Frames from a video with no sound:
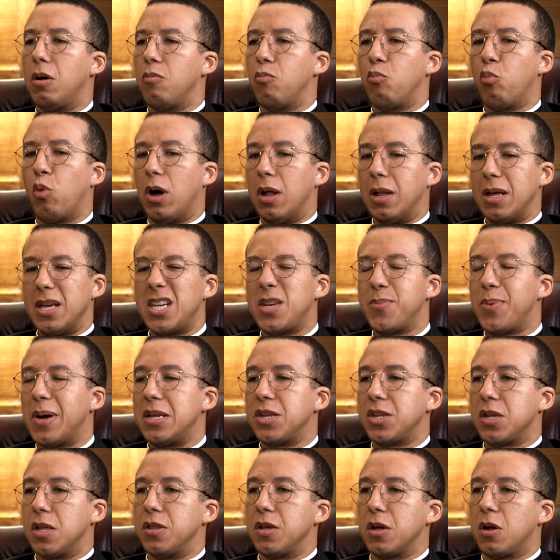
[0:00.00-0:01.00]
well, it
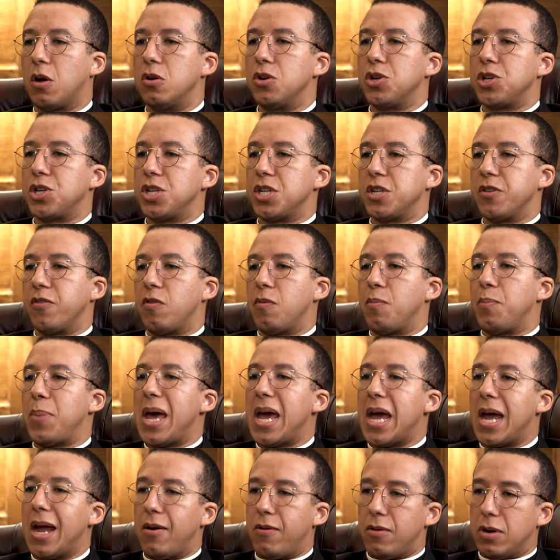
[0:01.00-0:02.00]
depends on the conscience of the
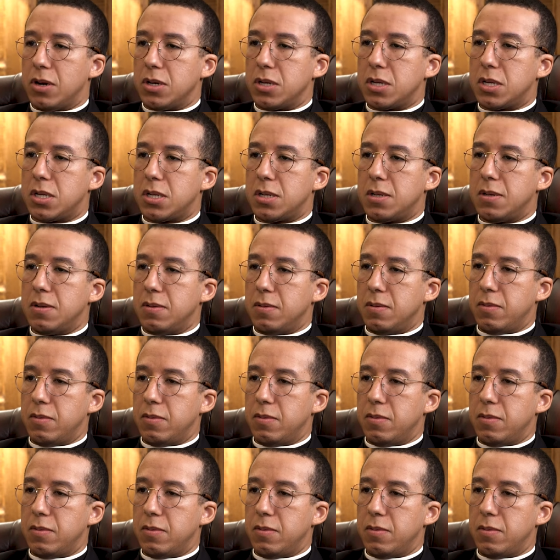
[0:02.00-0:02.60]
parents